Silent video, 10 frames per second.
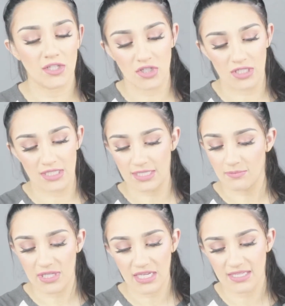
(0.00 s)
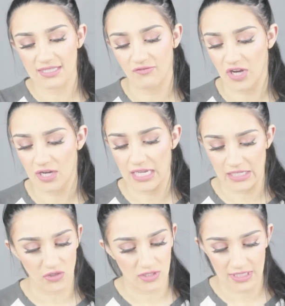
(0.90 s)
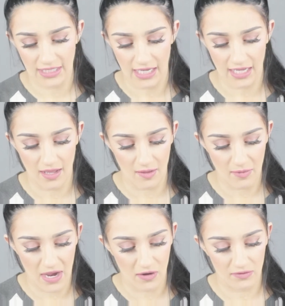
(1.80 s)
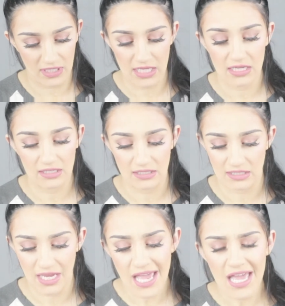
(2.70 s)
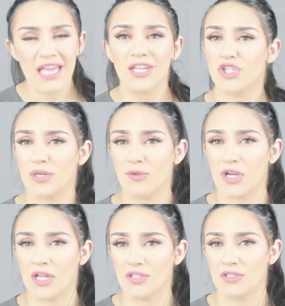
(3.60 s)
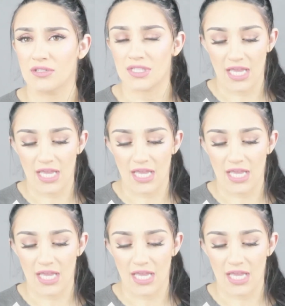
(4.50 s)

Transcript: It's just something is very interesting about these shimmer colors.